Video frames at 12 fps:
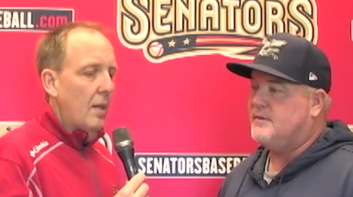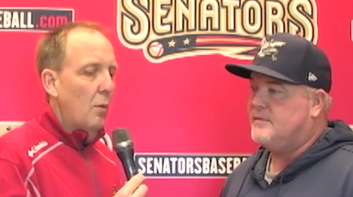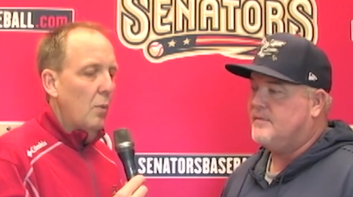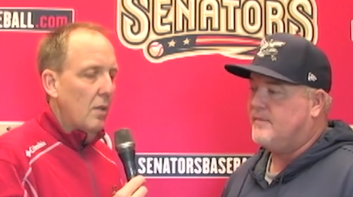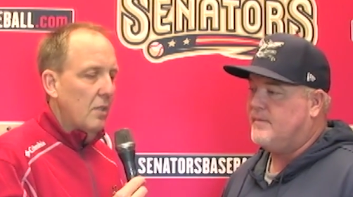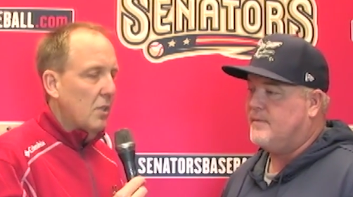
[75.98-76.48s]
Speaker 1: he
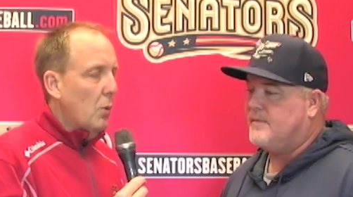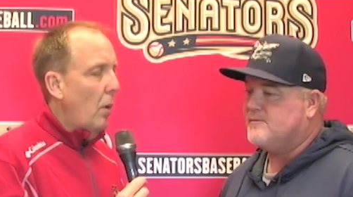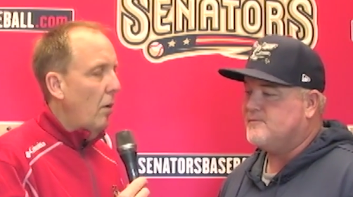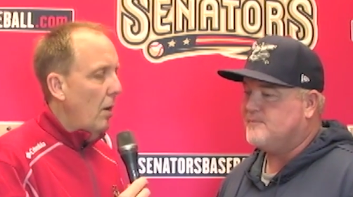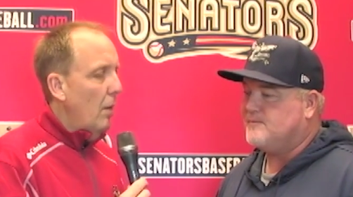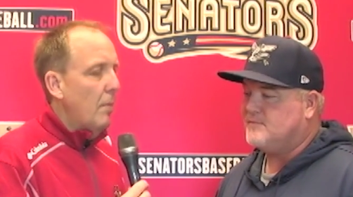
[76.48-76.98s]
really
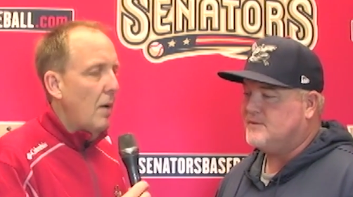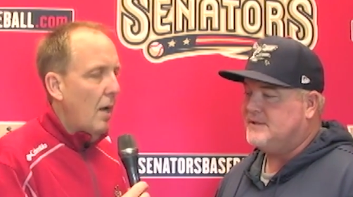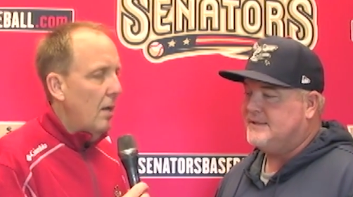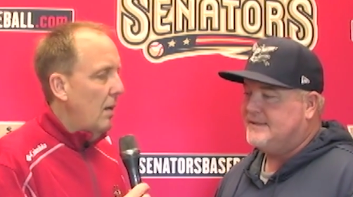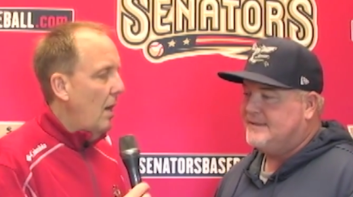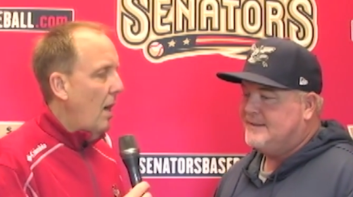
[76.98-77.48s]
squared up,
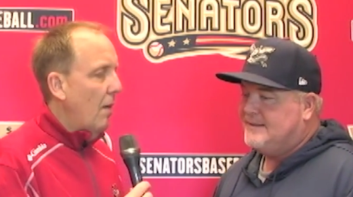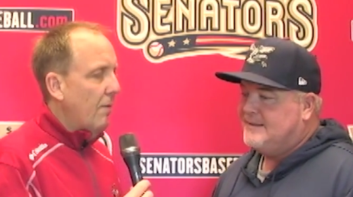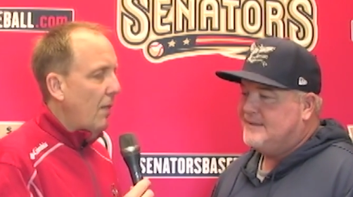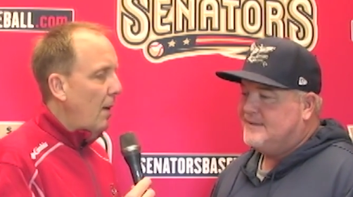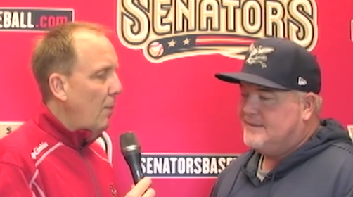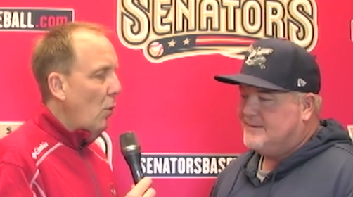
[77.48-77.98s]
not high
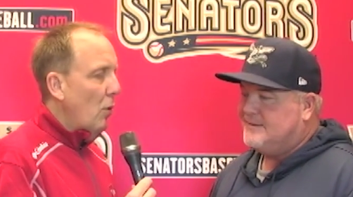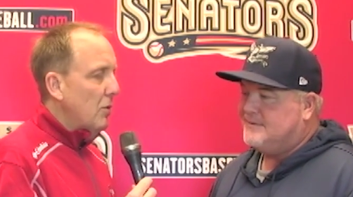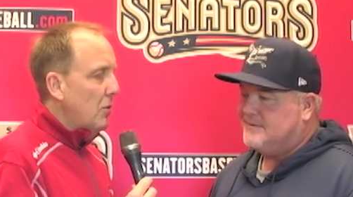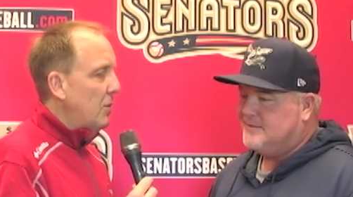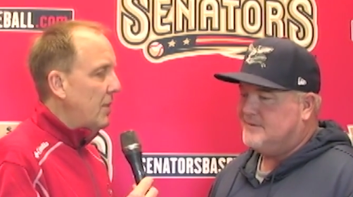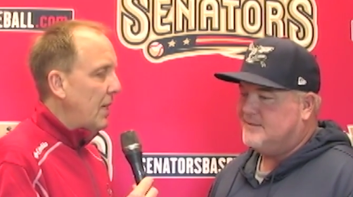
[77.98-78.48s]
fly
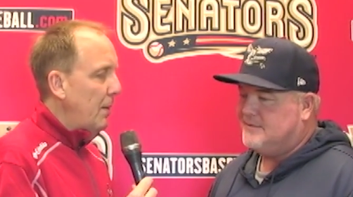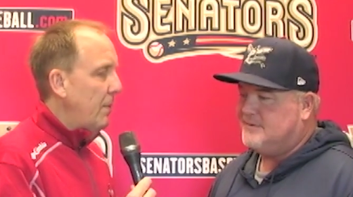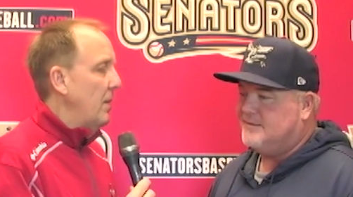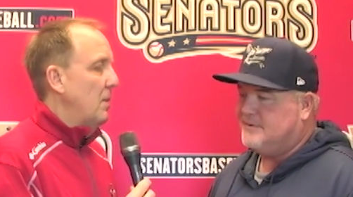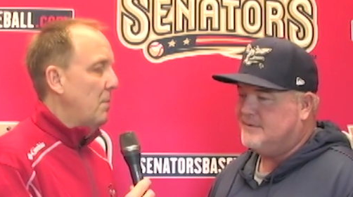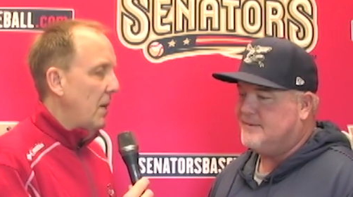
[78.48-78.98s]
balls or
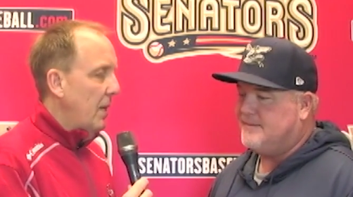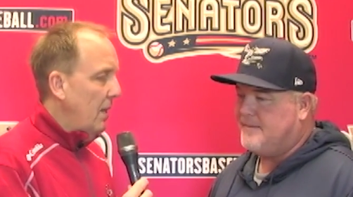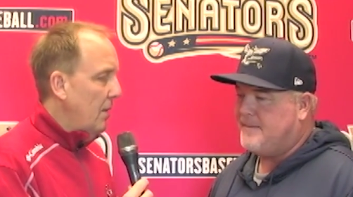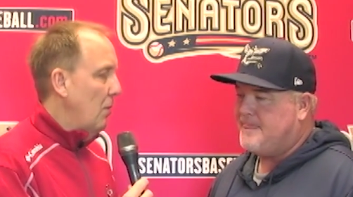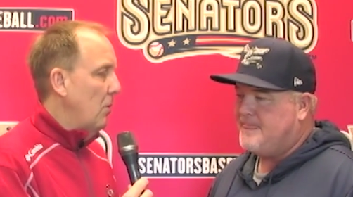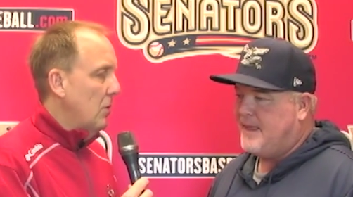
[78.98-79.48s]
cheapies, but he
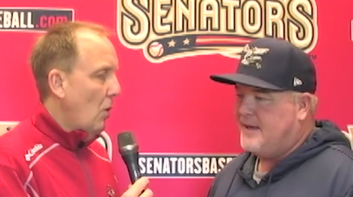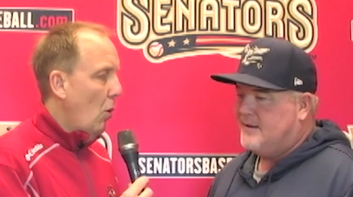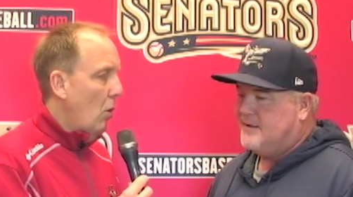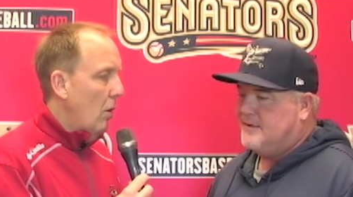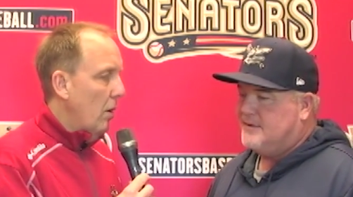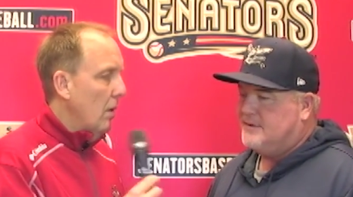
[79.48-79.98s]
hit those
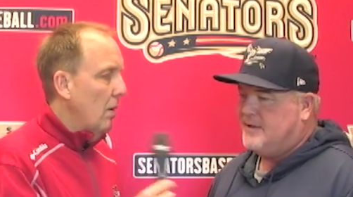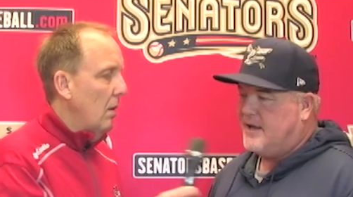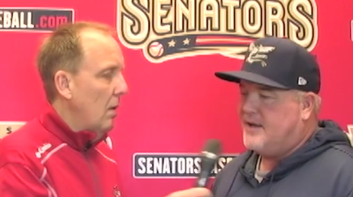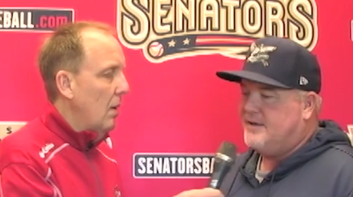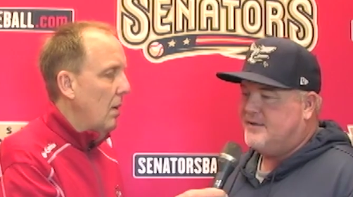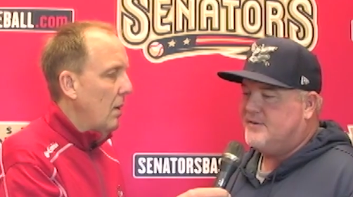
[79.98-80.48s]
hard.
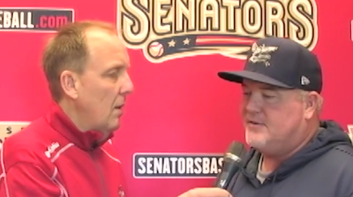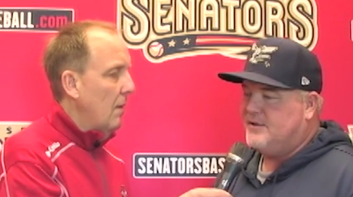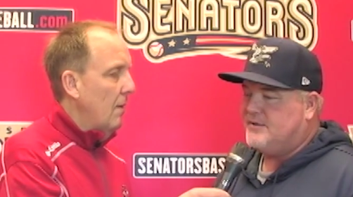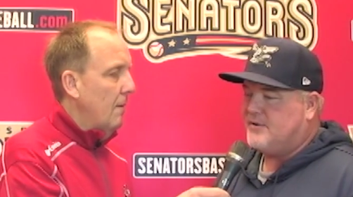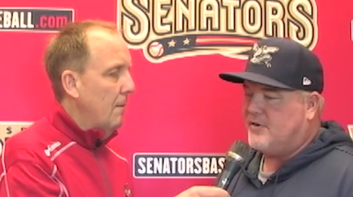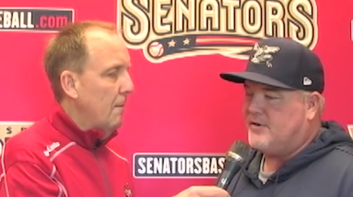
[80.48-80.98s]
Speaker 2: Yeah, he's
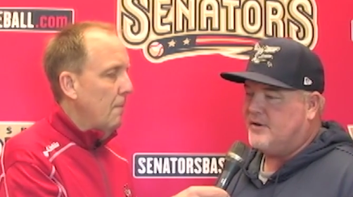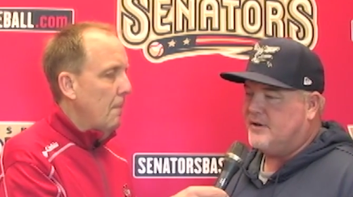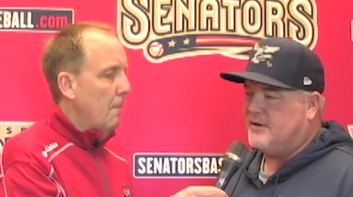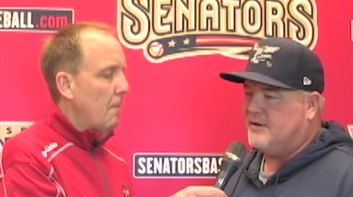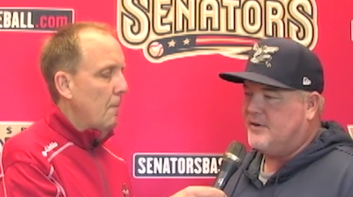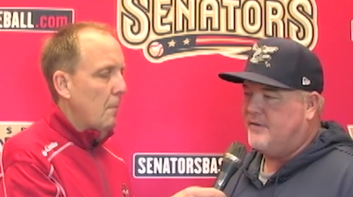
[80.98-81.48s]
he's starting to.
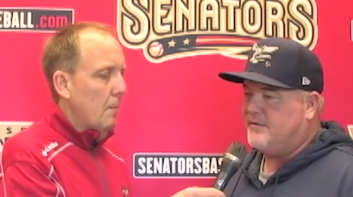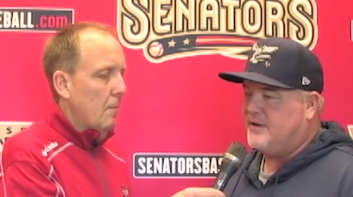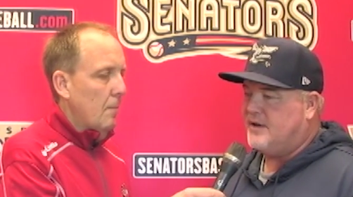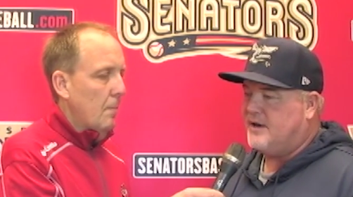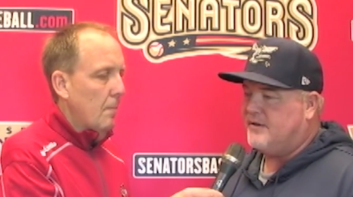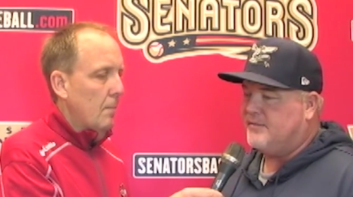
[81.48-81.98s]

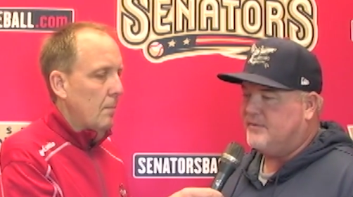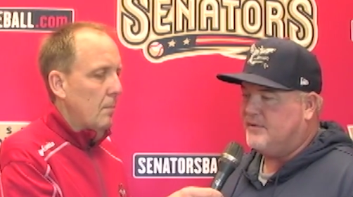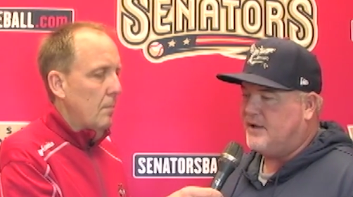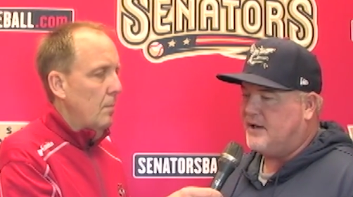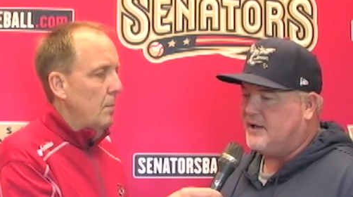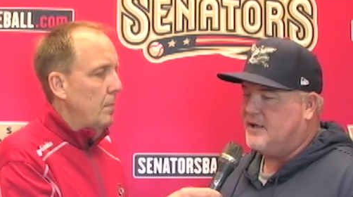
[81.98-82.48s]
Hopefully that'll
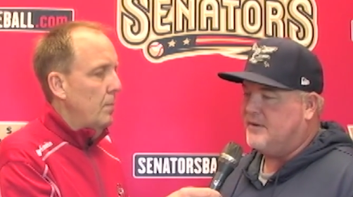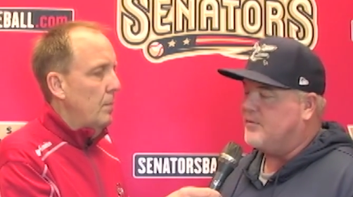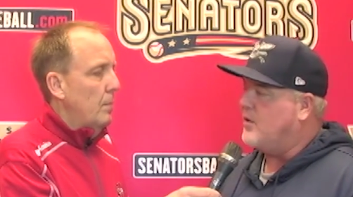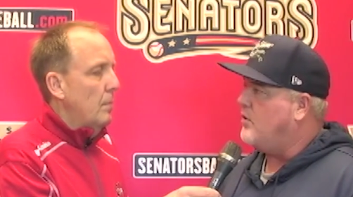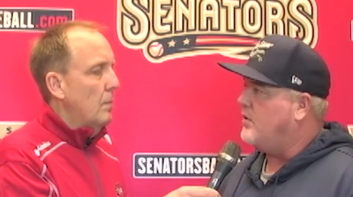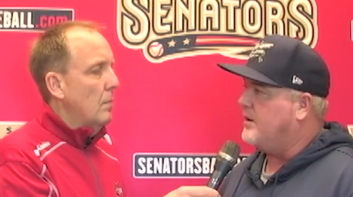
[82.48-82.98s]
that'll get him
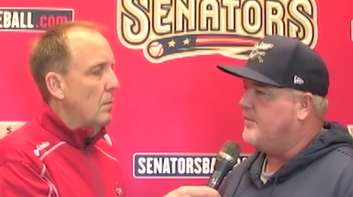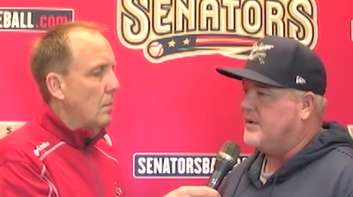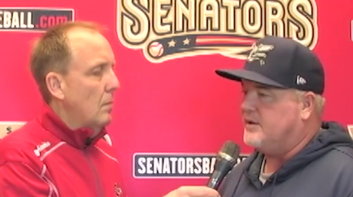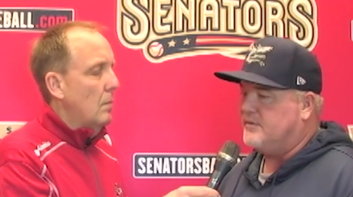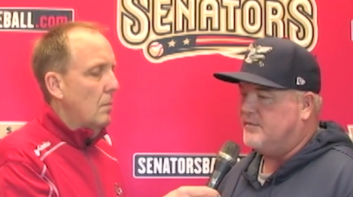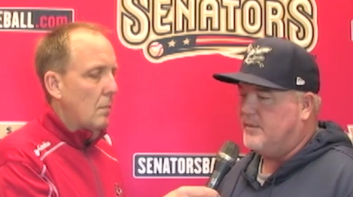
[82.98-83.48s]
going. I mean,
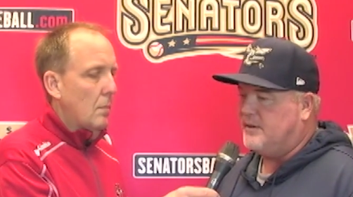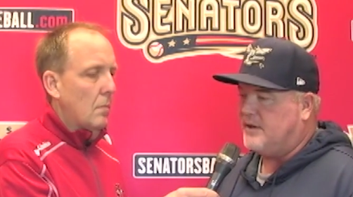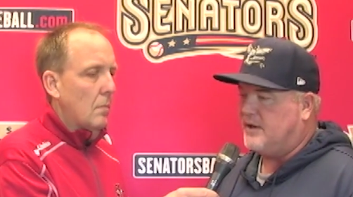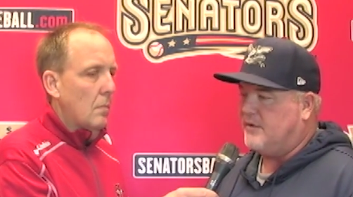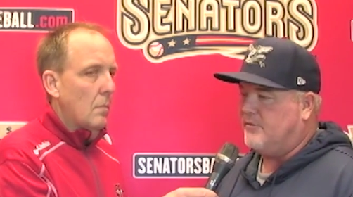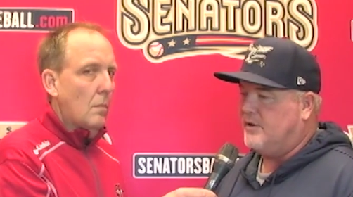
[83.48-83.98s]
he's been
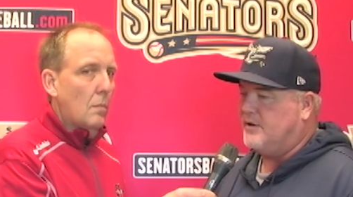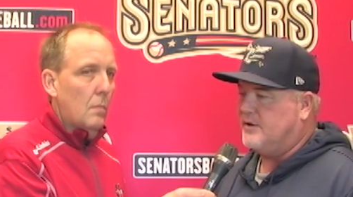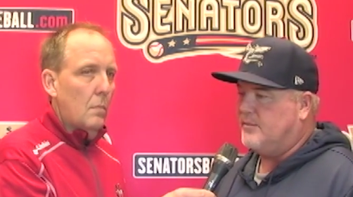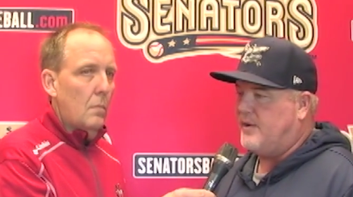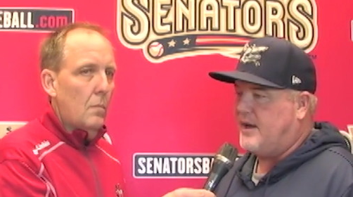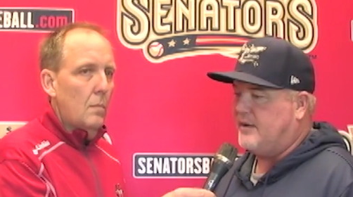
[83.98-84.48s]
taking really
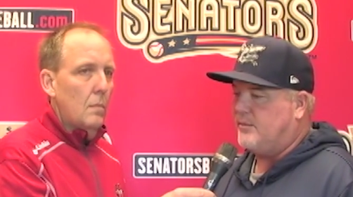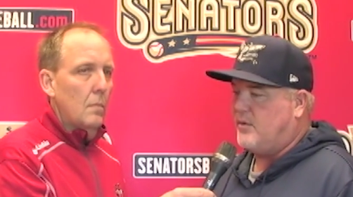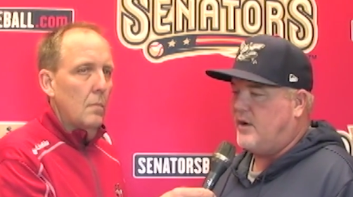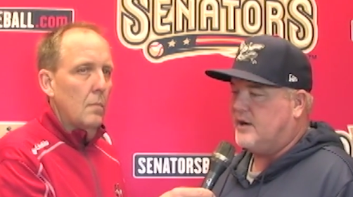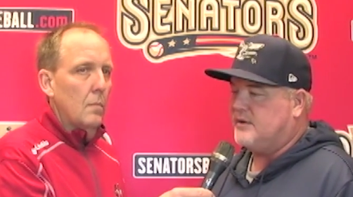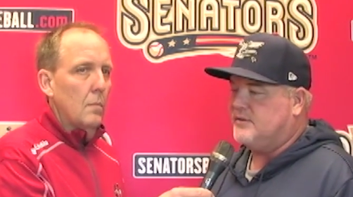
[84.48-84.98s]
good batting
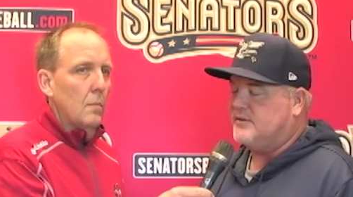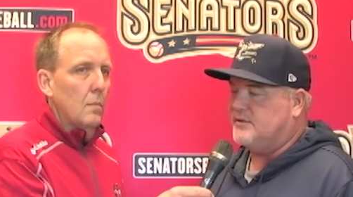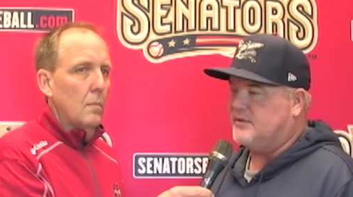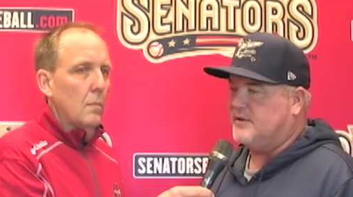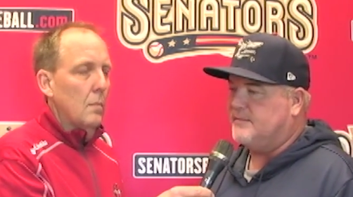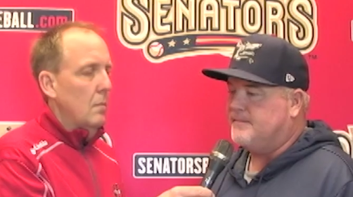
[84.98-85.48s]

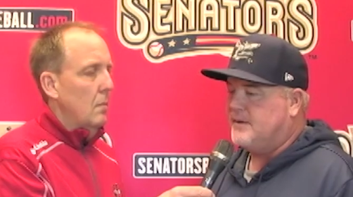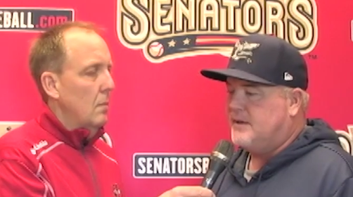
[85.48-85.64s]
practices, and